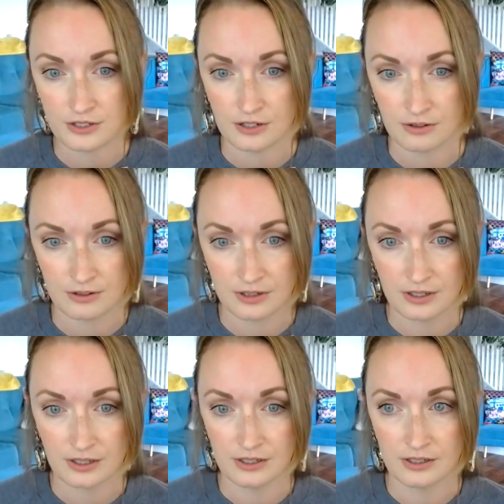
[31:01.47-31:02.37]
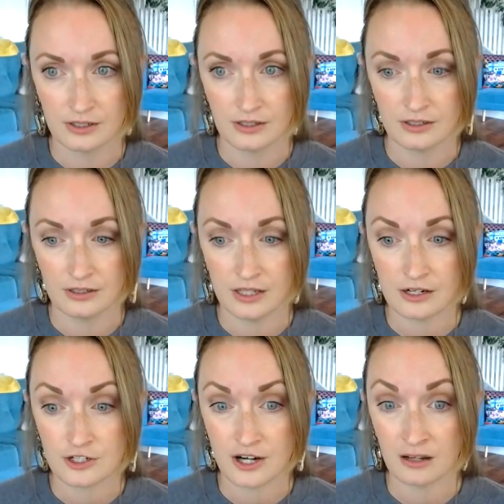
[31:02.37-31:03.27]
you. The inner
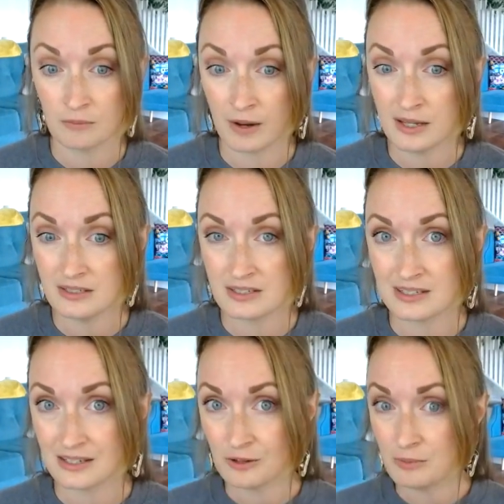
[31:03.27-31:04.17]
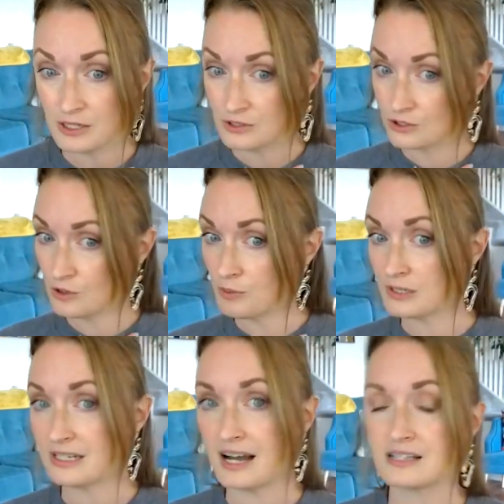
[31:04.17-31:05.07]
child might still be too
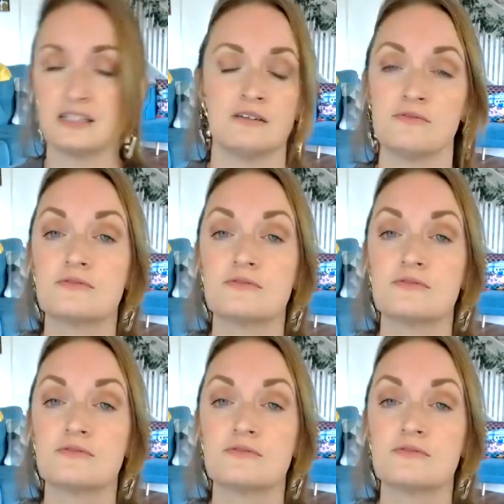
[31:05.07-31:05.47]
protective,